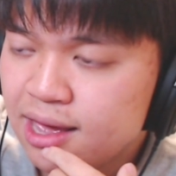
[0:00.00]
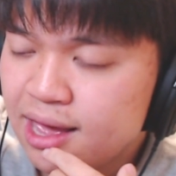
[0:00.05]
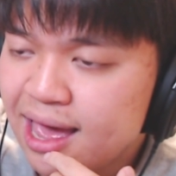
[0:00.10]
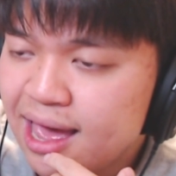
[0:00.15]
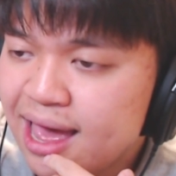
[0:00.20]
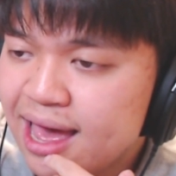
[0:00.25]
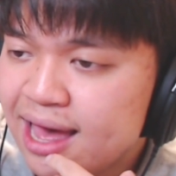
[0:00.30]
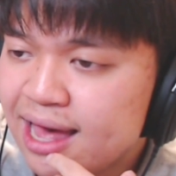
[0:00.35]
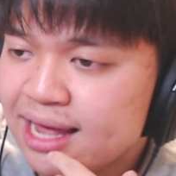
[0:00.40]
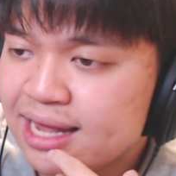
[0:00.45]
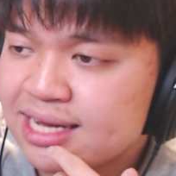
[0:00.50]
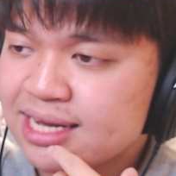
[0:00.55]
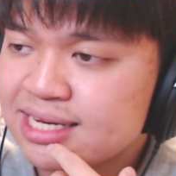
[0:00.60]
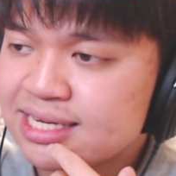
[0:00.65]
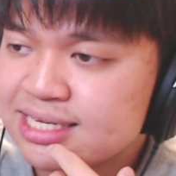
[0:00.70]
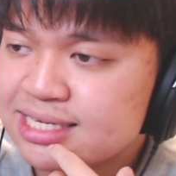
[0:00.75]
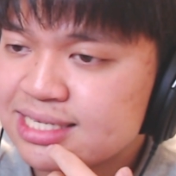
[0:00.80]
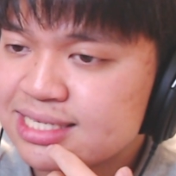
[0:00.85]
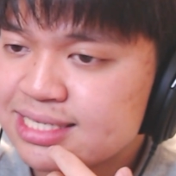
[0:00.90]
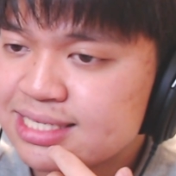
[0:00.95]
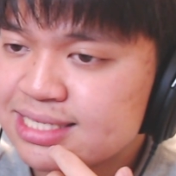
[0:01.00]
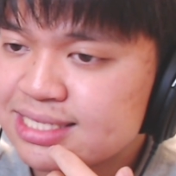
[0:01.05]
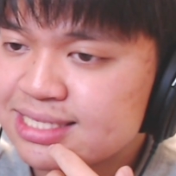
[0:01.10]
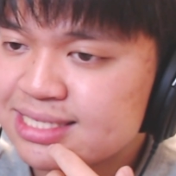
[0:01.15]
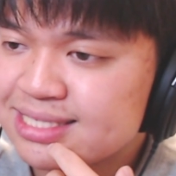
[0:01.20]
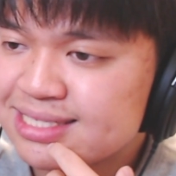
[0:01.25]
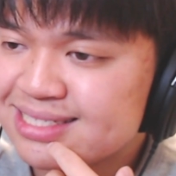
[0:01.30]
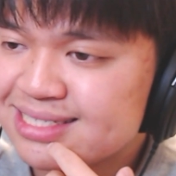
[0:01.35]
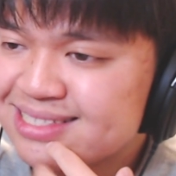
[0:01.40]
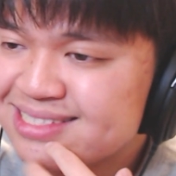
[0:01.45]
And
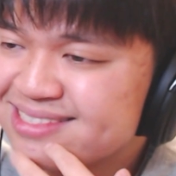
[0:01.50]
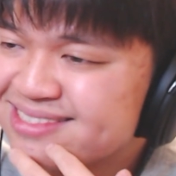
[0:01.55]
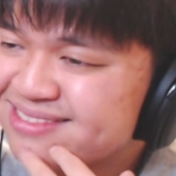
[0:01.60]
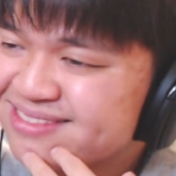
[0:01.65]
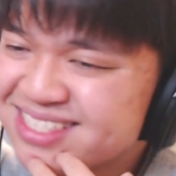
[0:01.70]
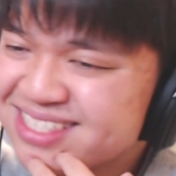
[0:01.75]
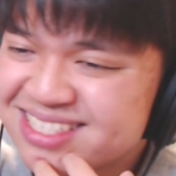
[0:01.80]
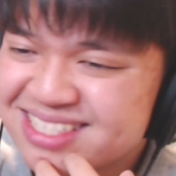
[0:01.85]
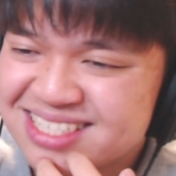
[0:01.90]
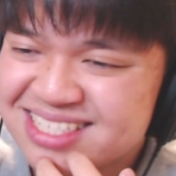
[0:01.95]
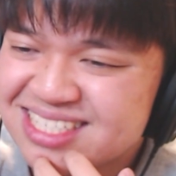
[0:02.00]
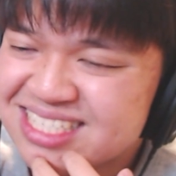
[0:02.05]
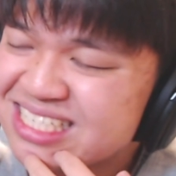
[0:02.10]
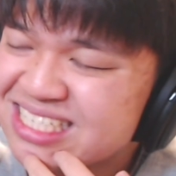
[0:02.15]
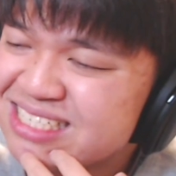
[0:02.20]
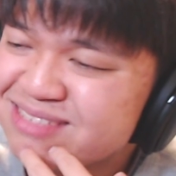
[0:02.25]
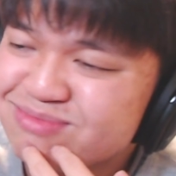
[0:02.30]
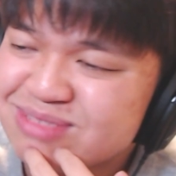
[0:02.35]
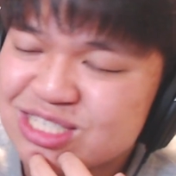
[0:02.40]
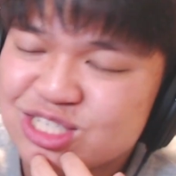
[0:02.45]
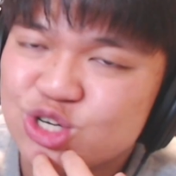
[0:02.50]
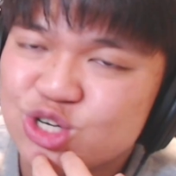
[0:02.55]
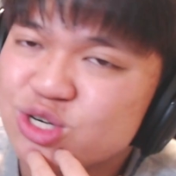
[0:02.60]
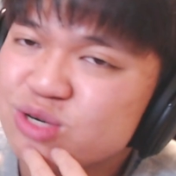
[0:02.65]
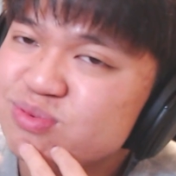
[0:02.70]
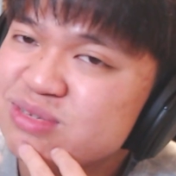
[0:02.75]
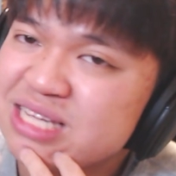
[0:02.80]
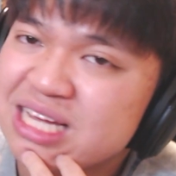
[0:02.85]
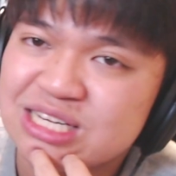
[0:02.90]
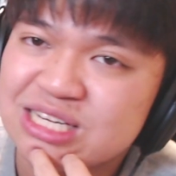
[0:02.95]
there's not much
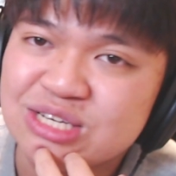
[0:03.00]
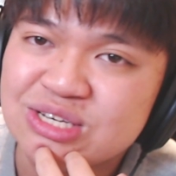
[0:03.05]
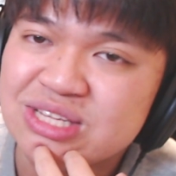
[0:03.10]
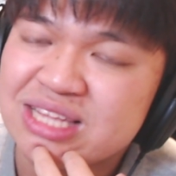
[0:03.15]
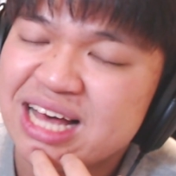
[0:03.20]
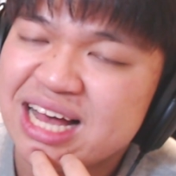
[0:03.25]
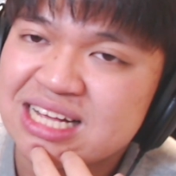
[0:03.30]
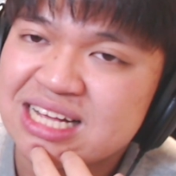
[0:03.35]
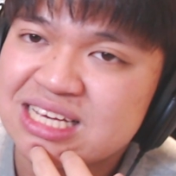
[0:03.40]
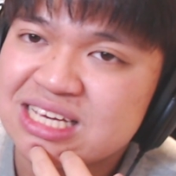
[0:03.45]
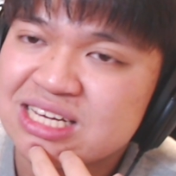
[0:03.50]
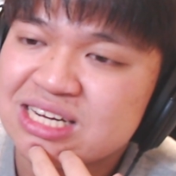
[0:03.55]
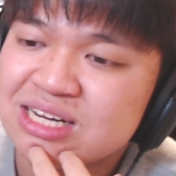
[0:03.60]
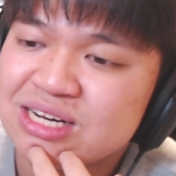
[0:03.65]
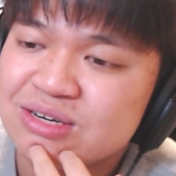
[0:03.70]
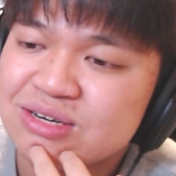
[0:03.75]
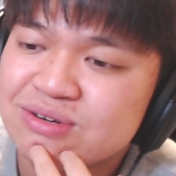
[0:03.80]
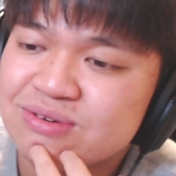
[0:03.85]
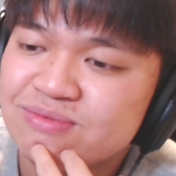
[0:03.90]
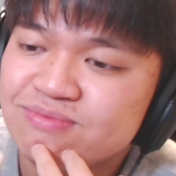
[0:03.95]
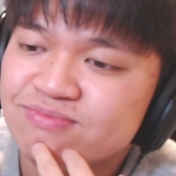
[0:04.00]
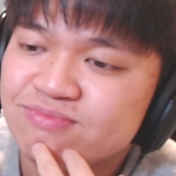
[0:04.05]
groups that do that, you know?